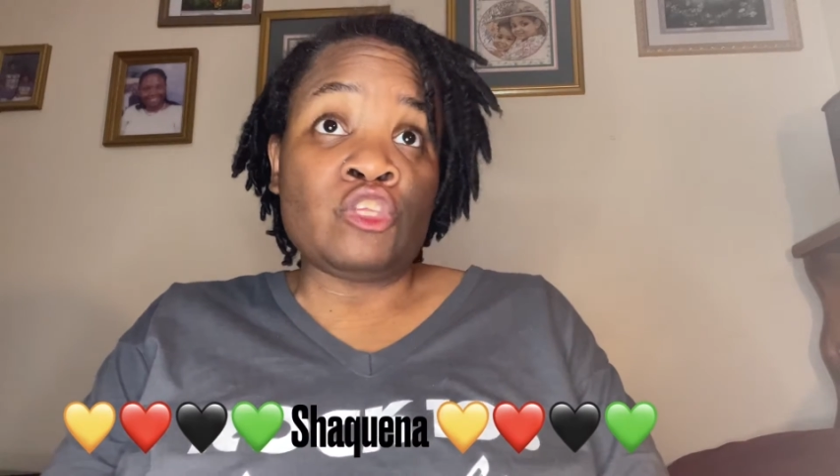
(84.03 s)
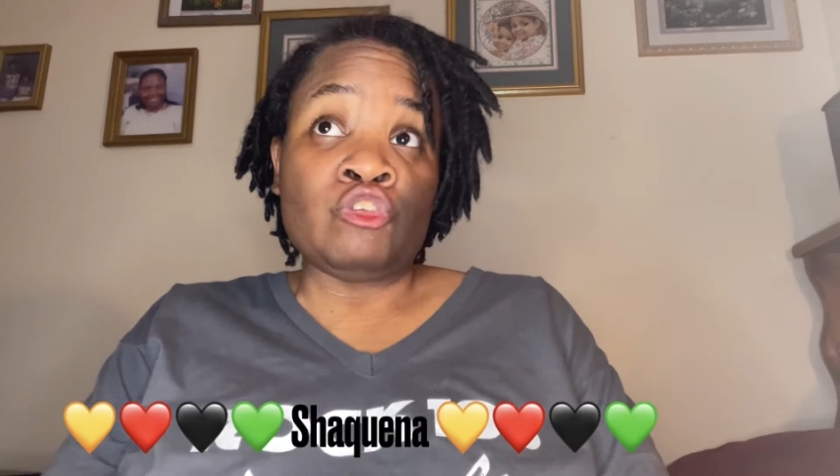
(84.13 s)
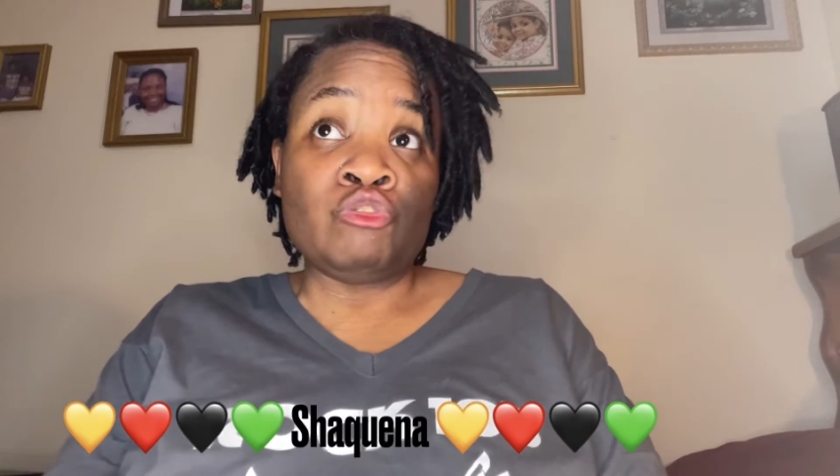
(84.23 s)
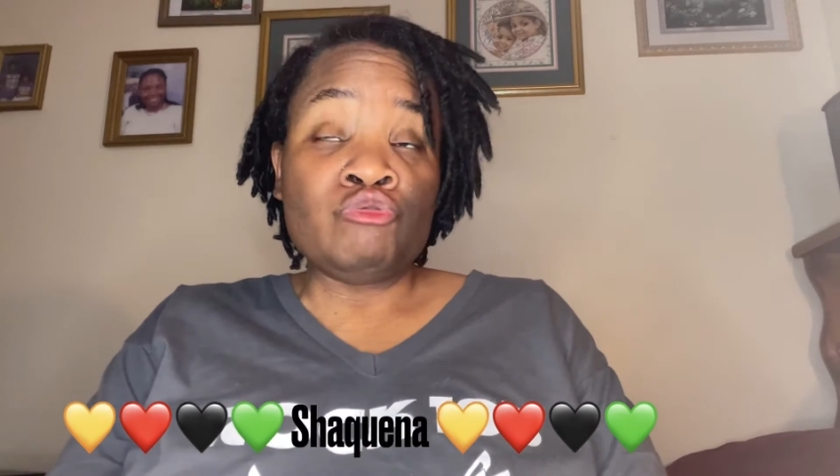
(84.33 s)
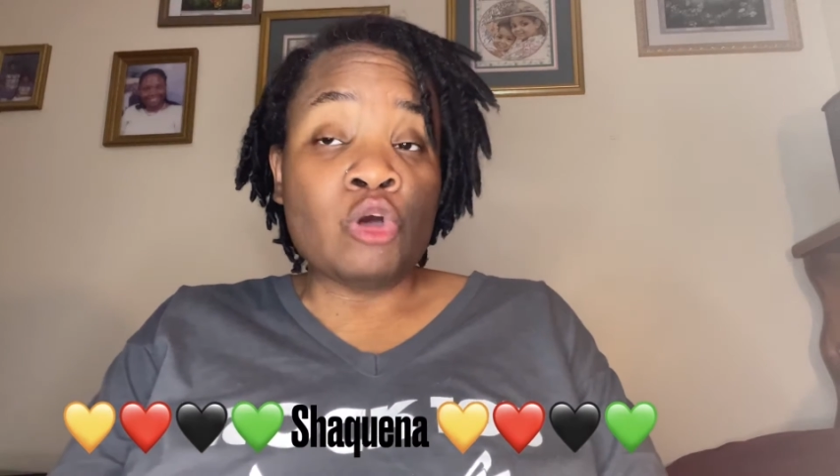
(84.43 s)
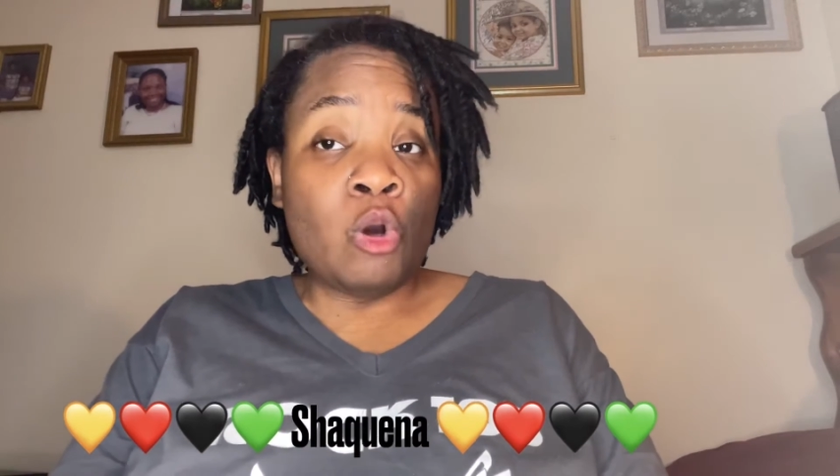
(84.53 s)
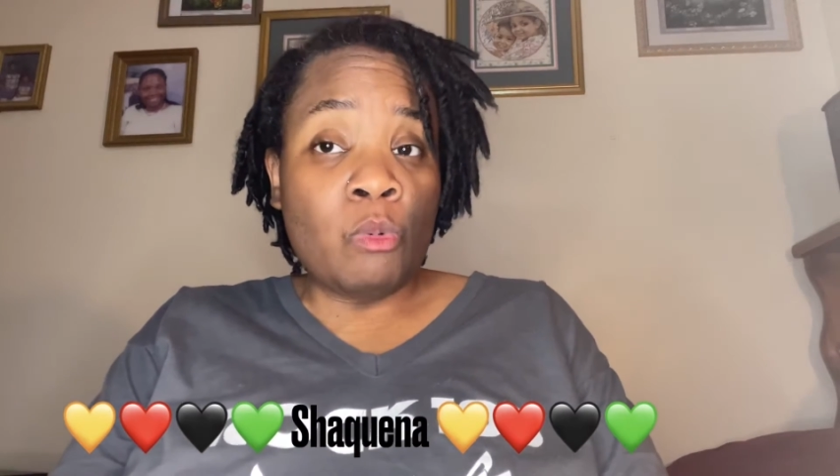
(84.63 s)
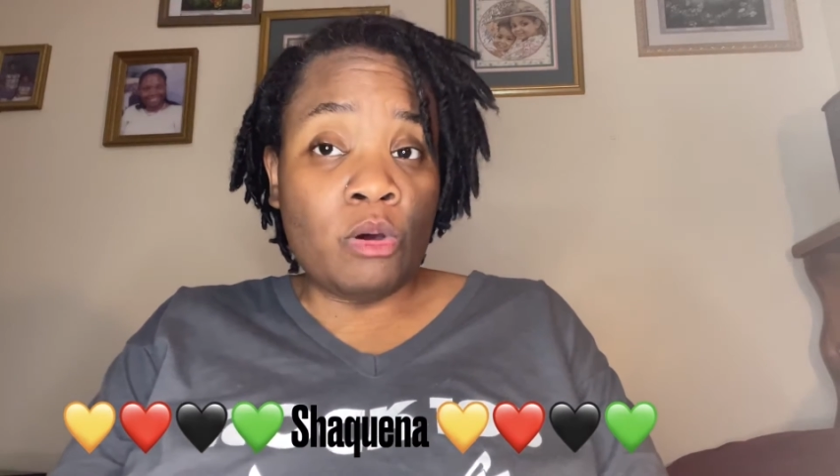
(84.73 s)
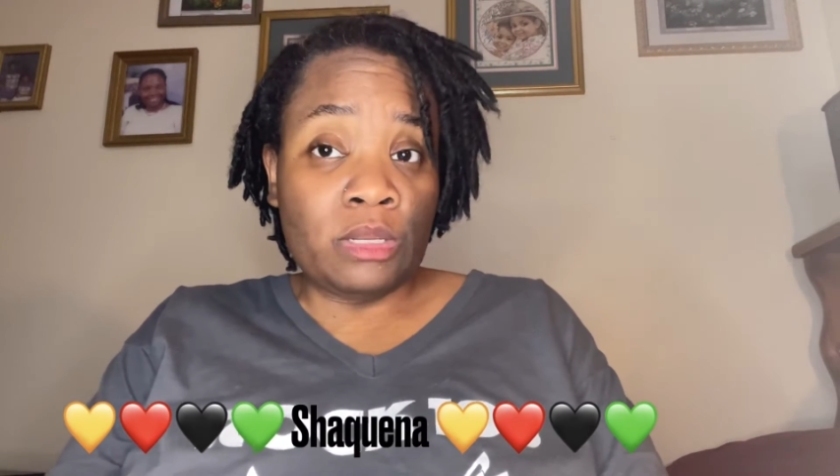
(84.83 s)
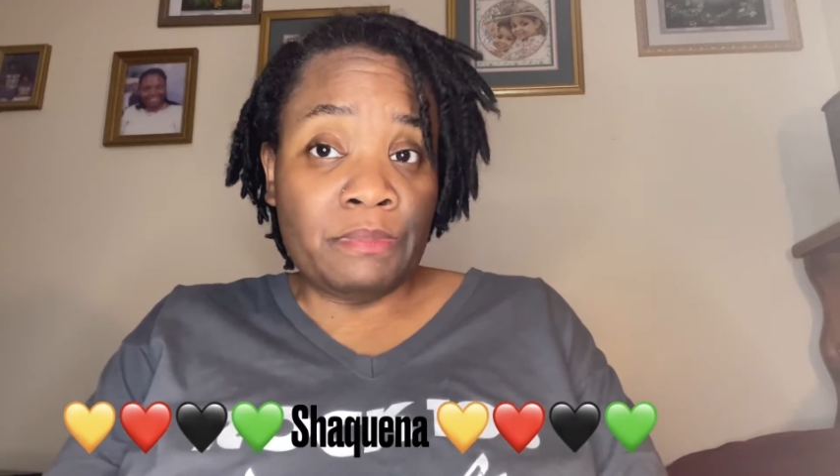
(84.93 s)
you don't
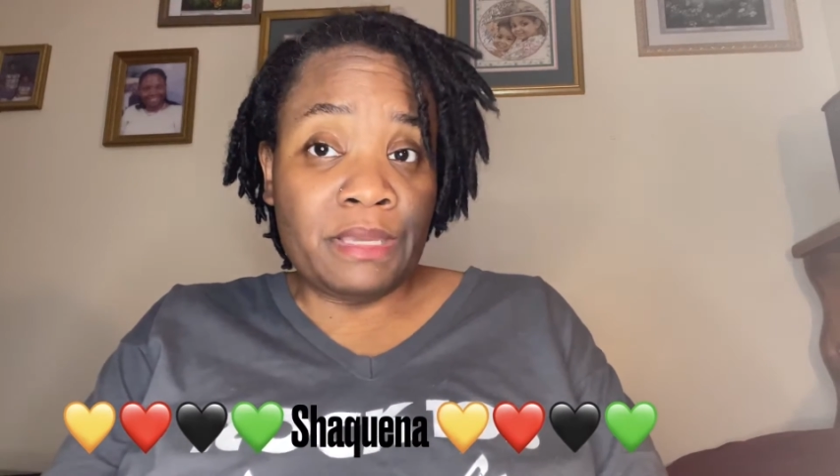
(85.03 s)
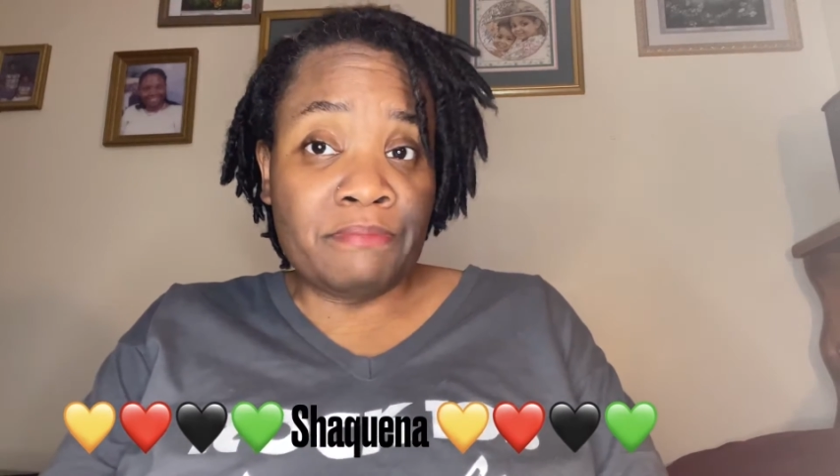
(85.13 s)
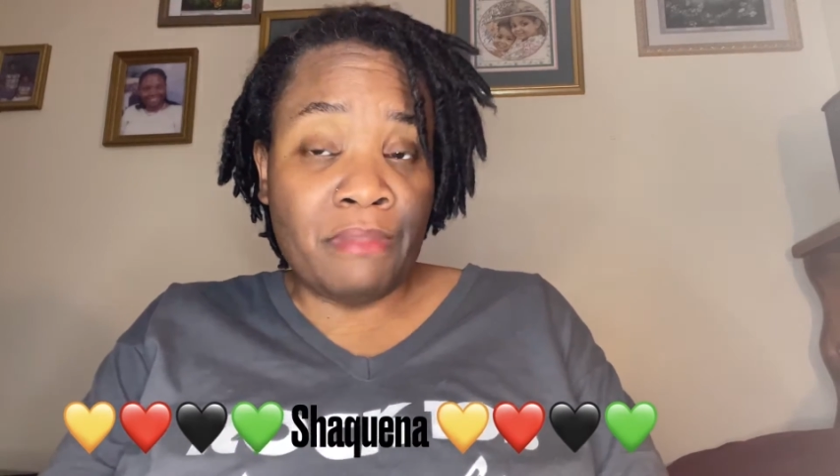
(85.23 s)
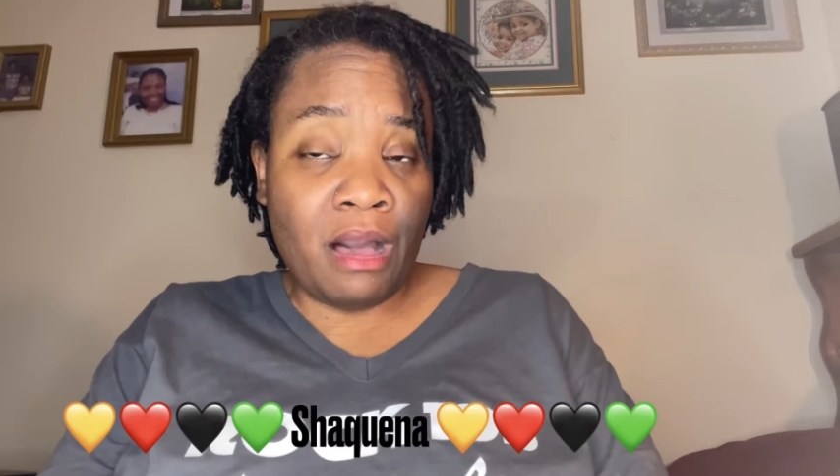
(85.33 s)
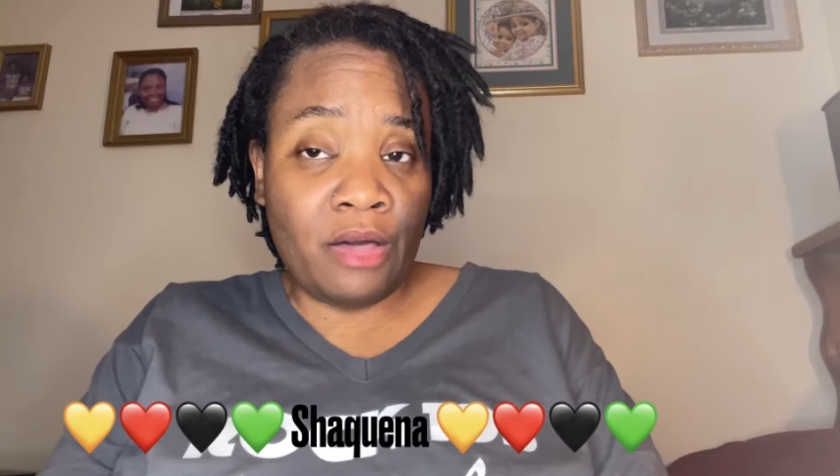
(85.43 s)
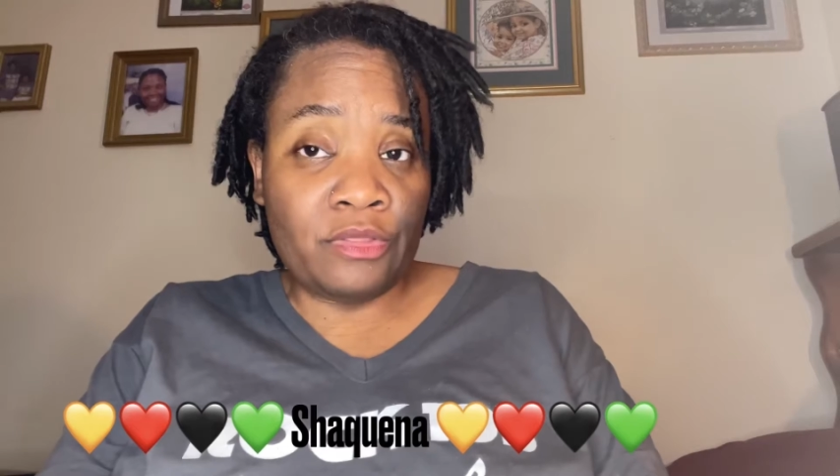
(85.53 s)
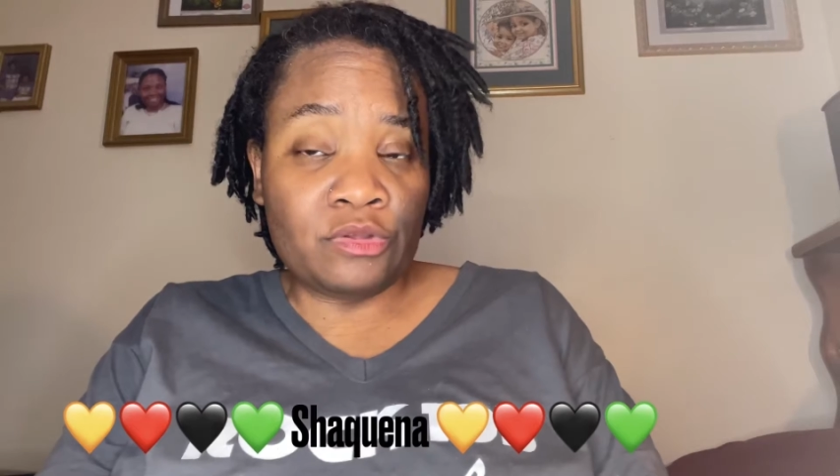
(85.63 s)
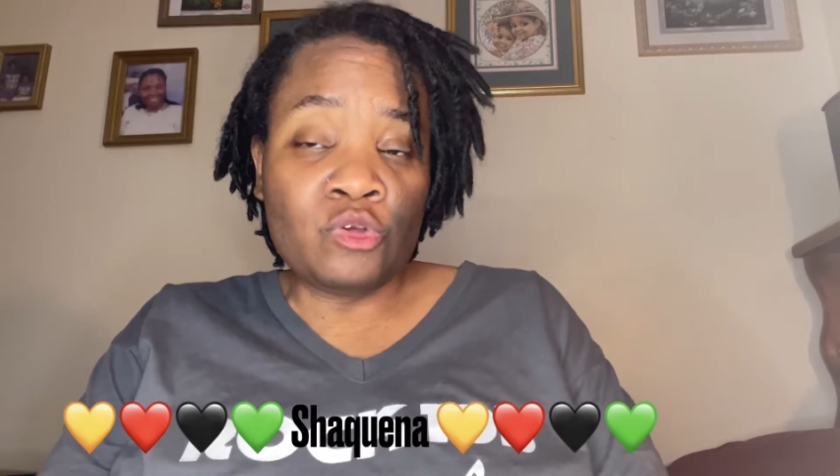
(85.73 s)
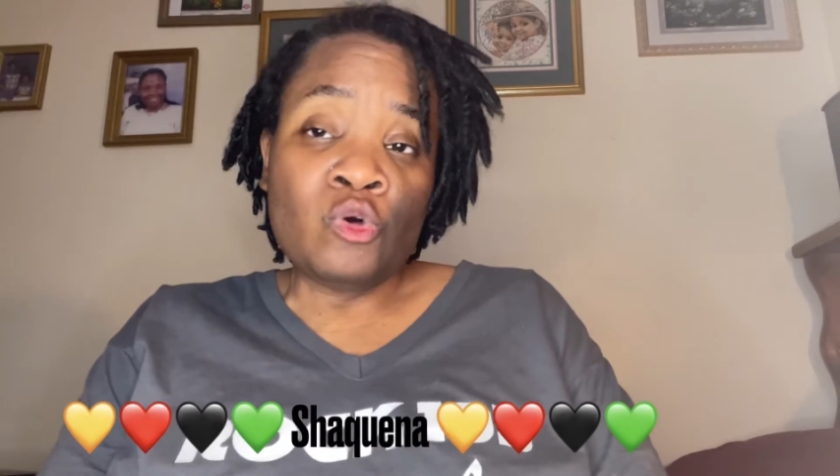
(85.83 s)
want to be bothered